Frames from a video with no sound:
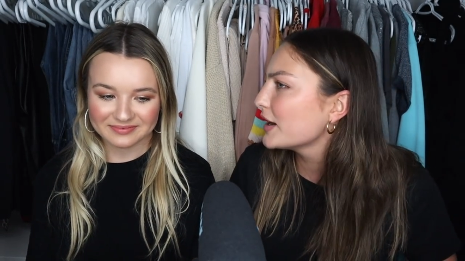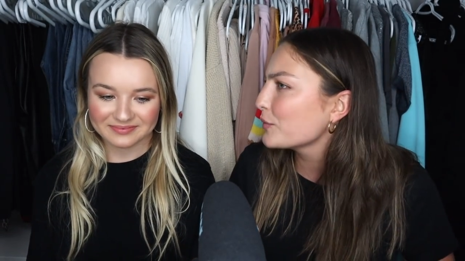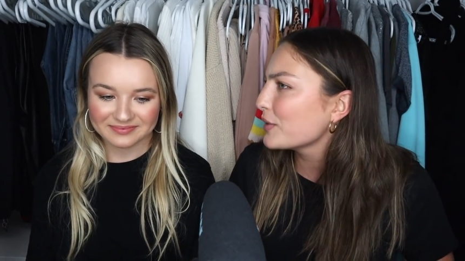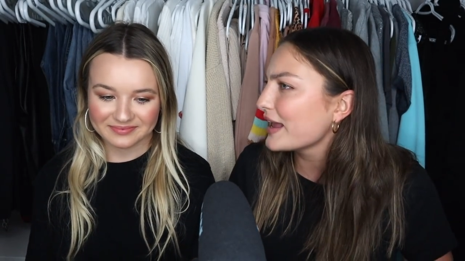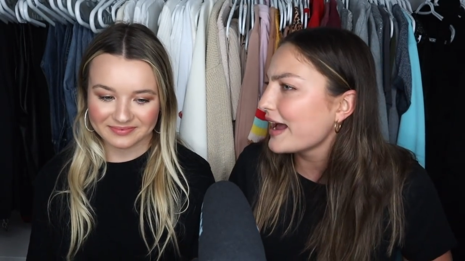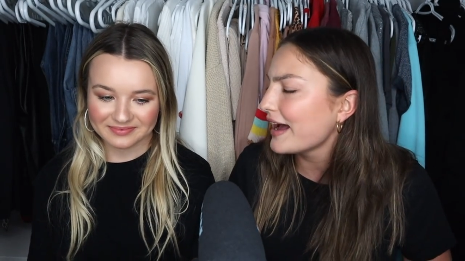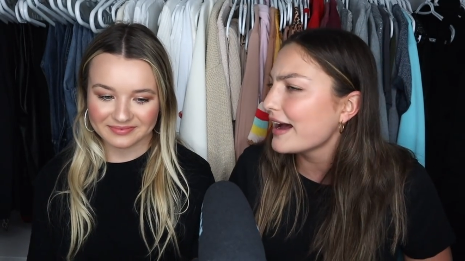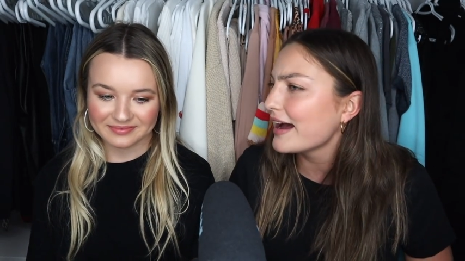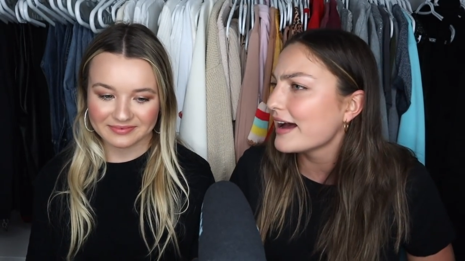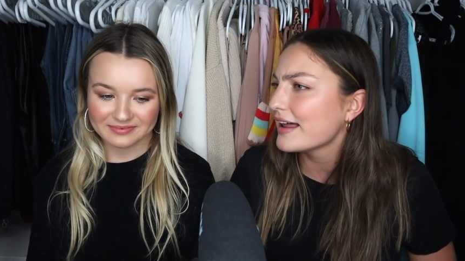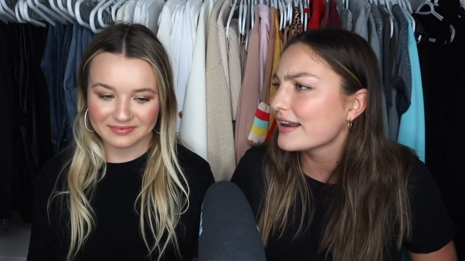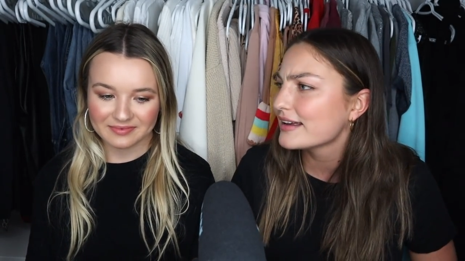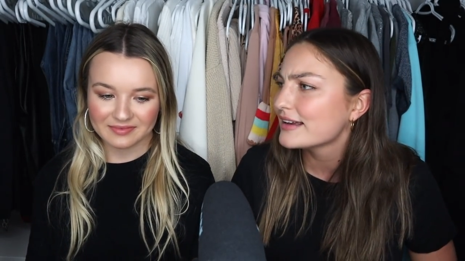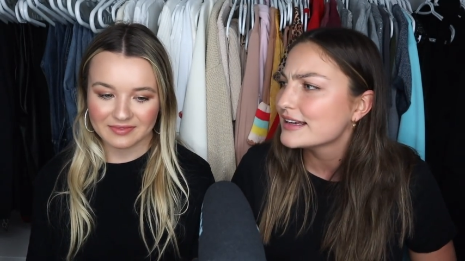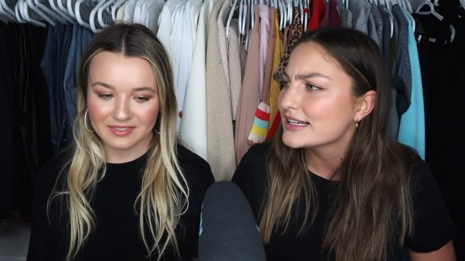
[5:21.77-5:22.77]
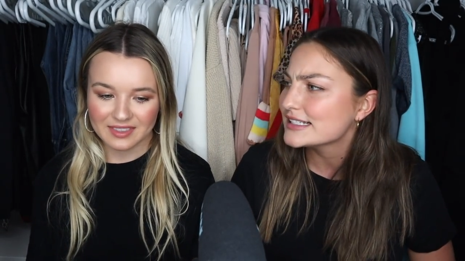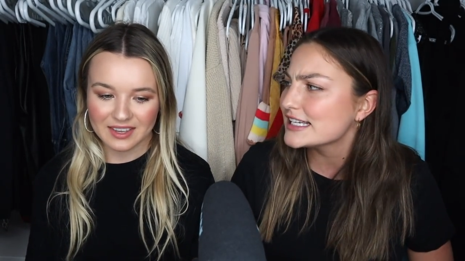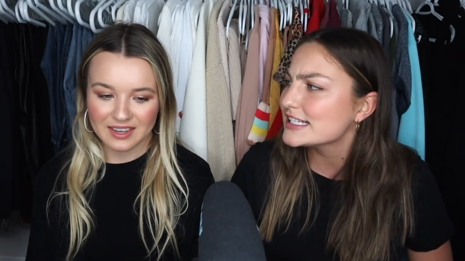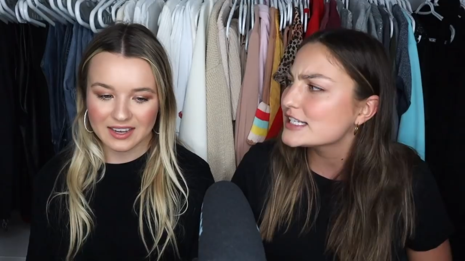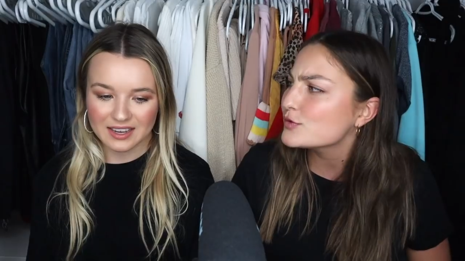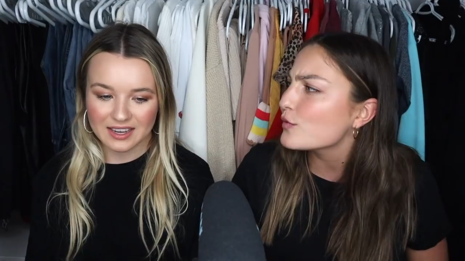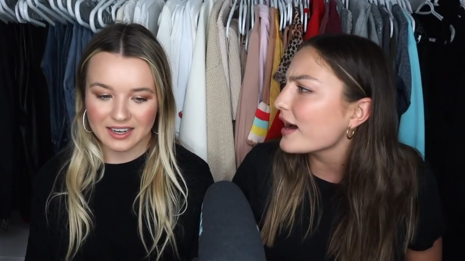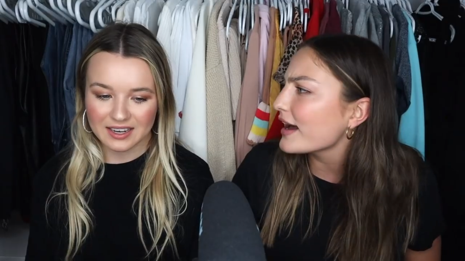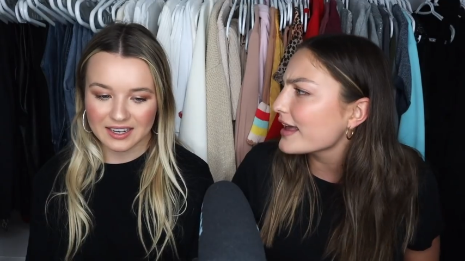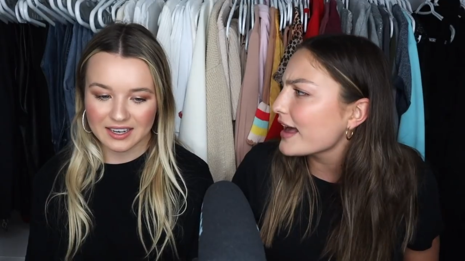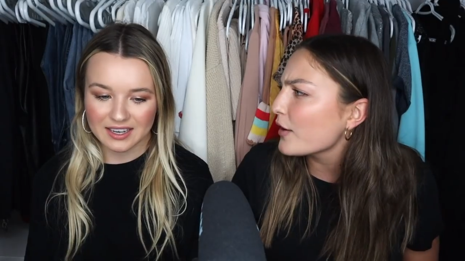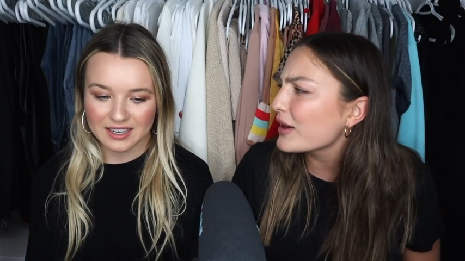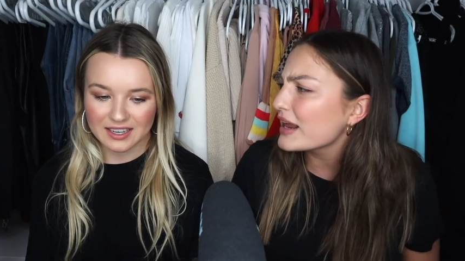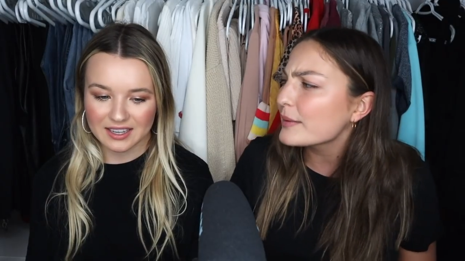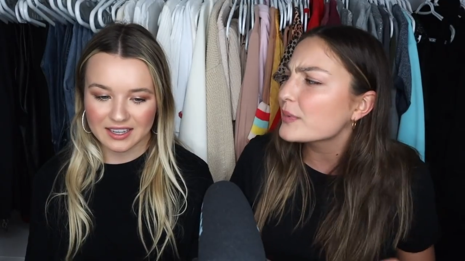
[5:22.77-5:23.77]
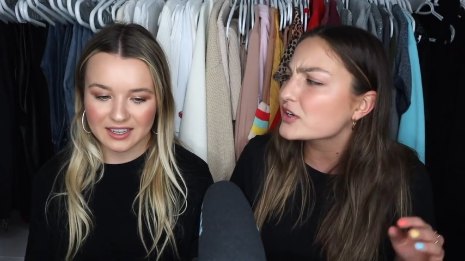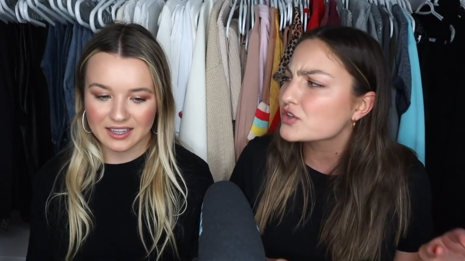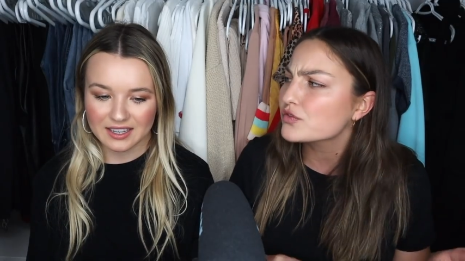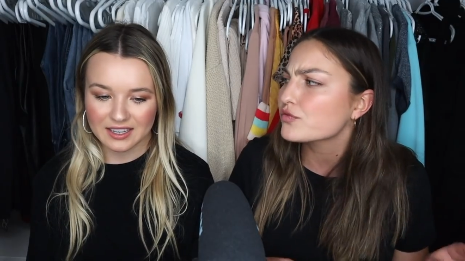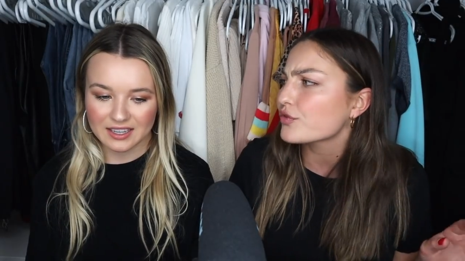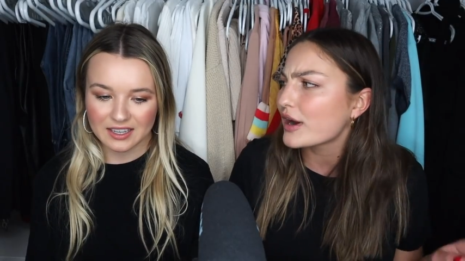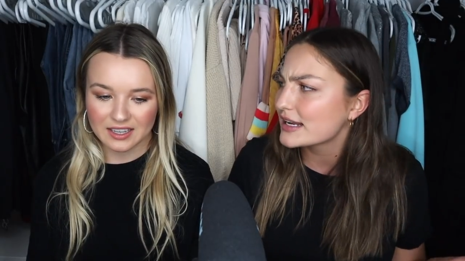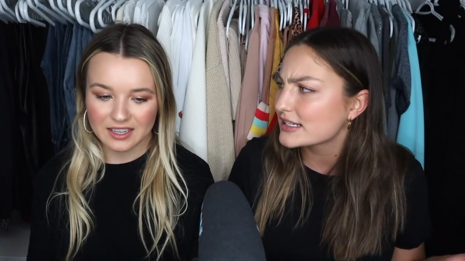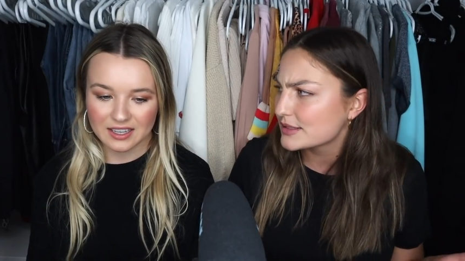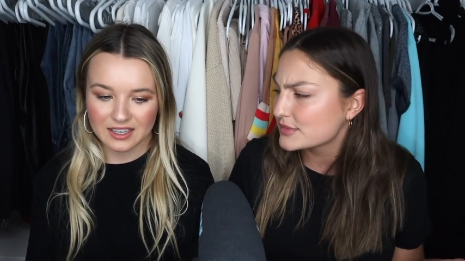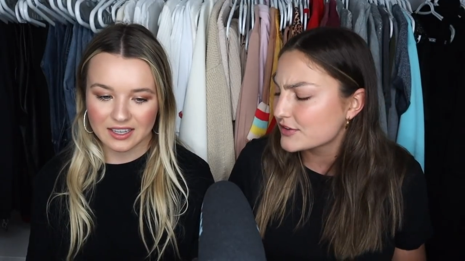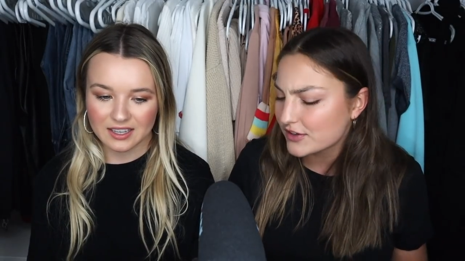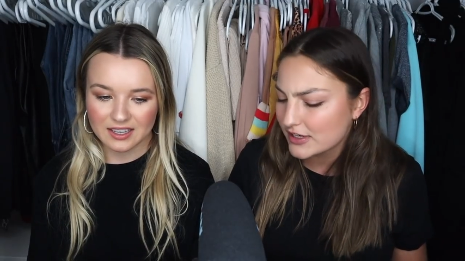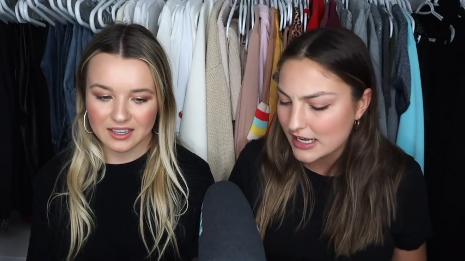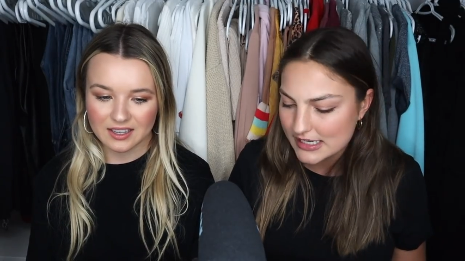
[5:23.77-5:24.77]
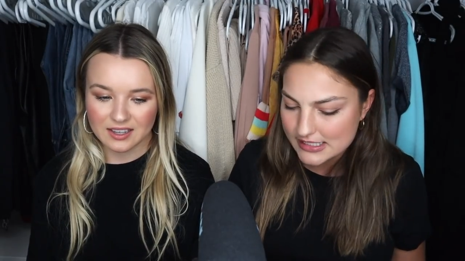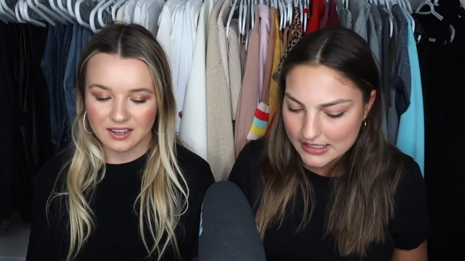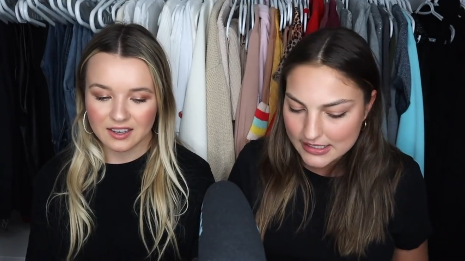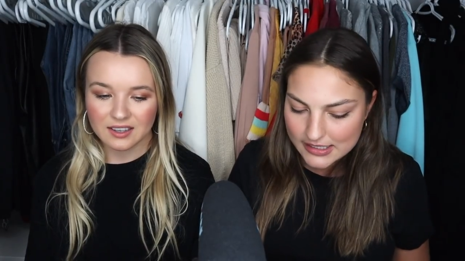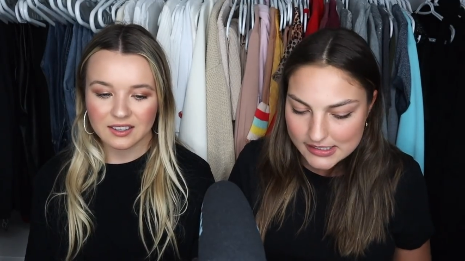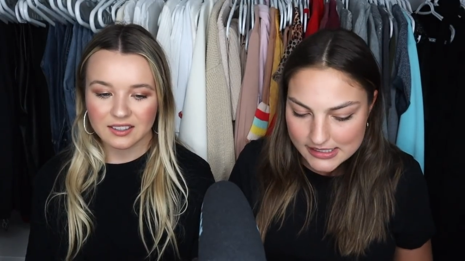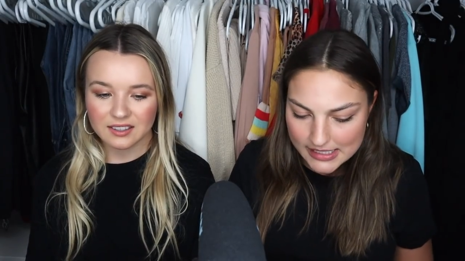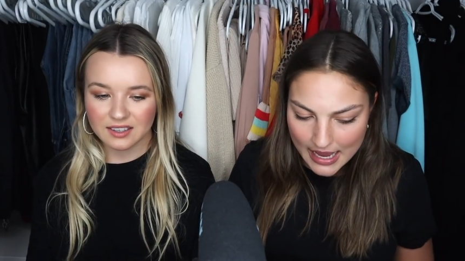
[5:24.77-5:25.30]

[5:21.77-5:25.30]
Speaker 1: We had TTY We had a bunch of random different ideas.